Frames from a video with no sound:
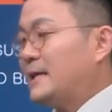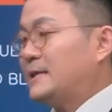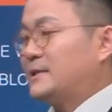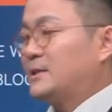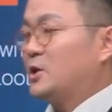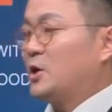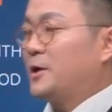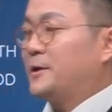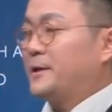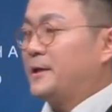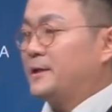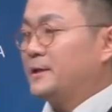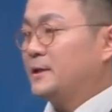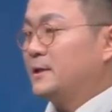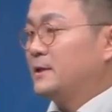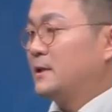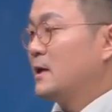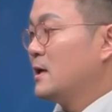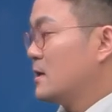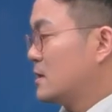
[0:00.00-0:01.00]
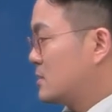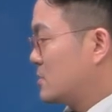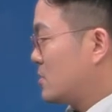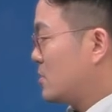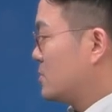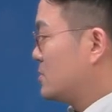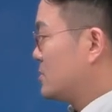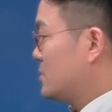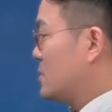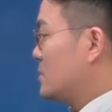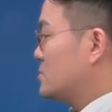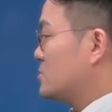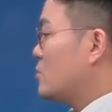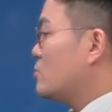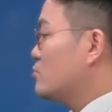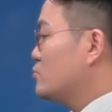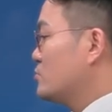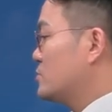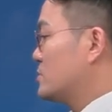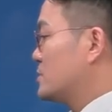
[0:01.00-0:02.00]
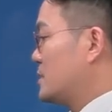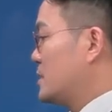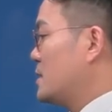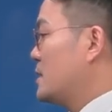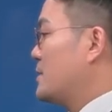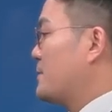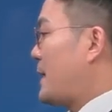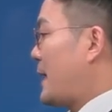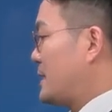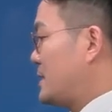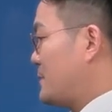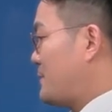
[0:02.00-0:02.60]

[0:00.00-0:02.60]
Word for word: vessel come out of the vessel.